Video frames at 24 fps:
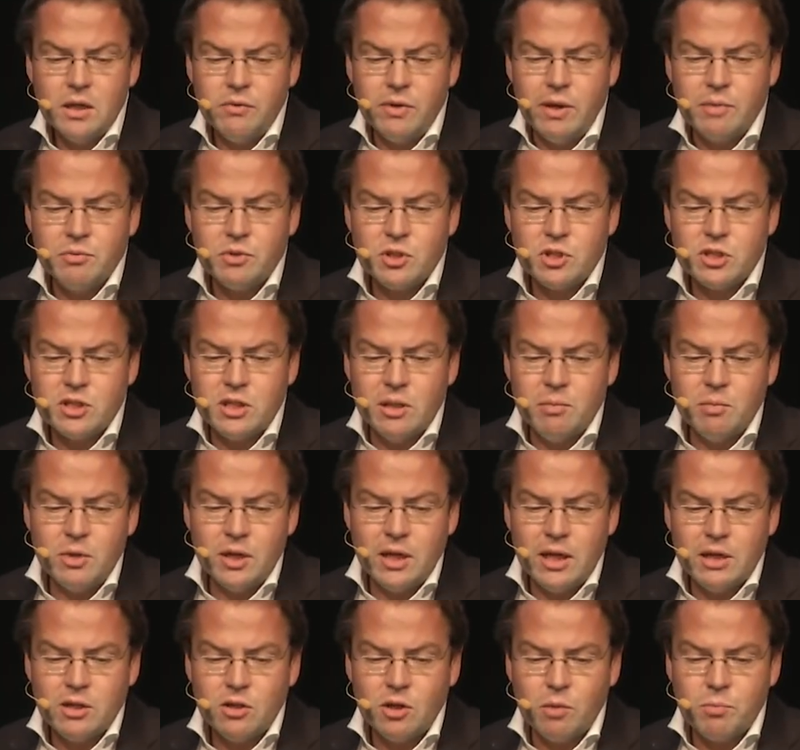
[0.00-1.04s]
We have to
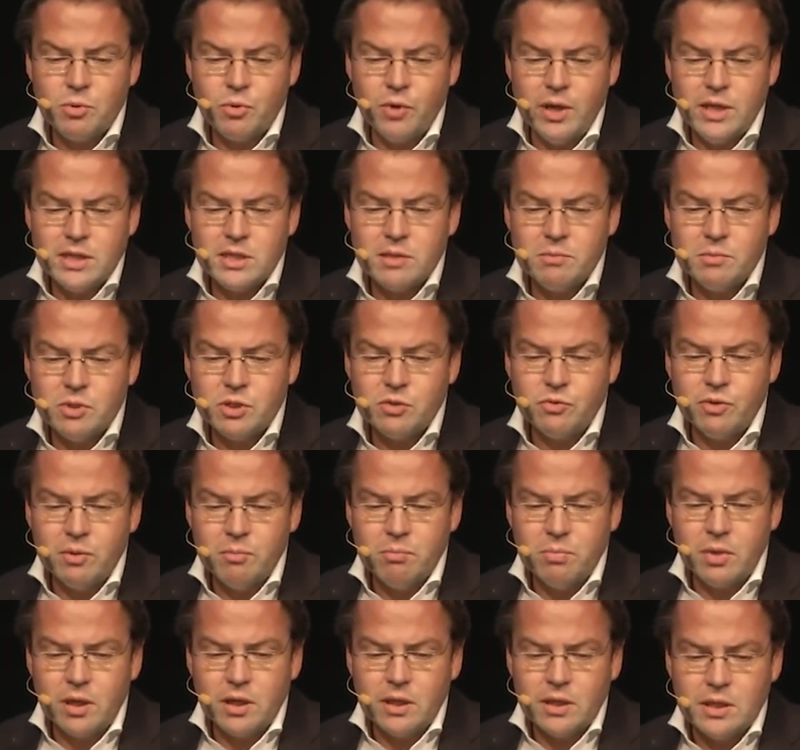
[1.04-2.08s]
stimulate cooperation between
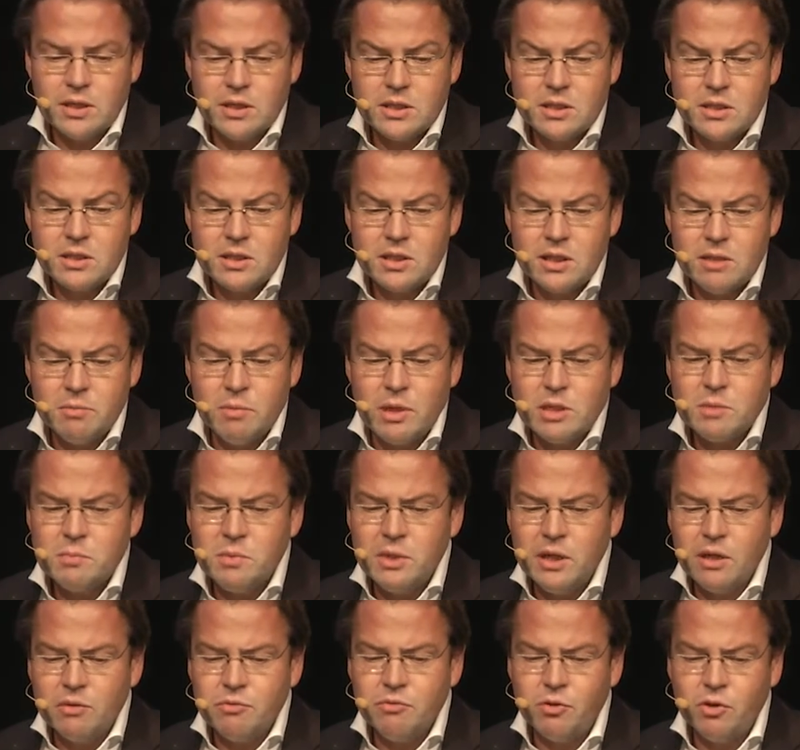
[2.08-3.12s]
parties. It must
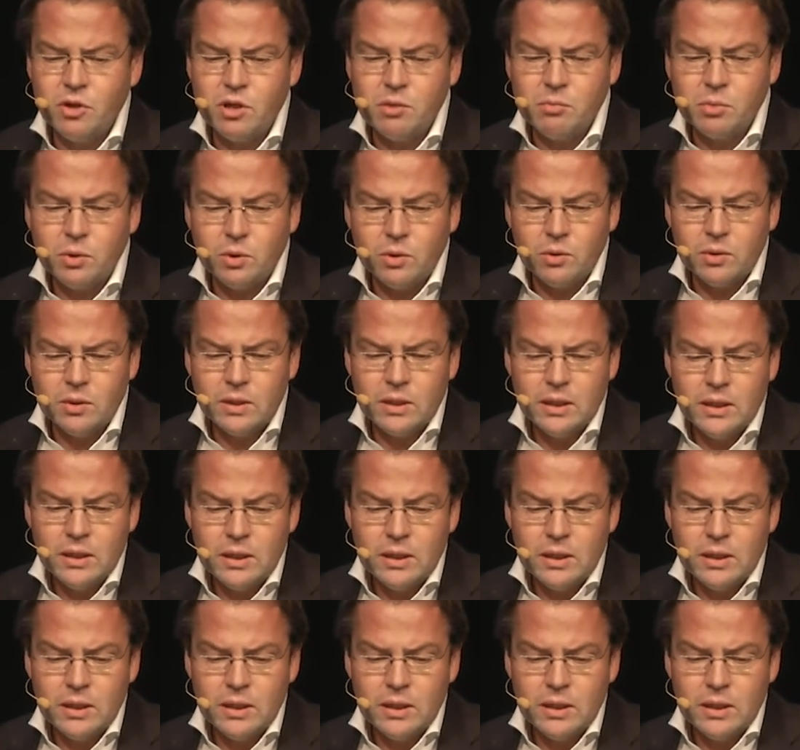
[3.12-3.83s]
be affordable.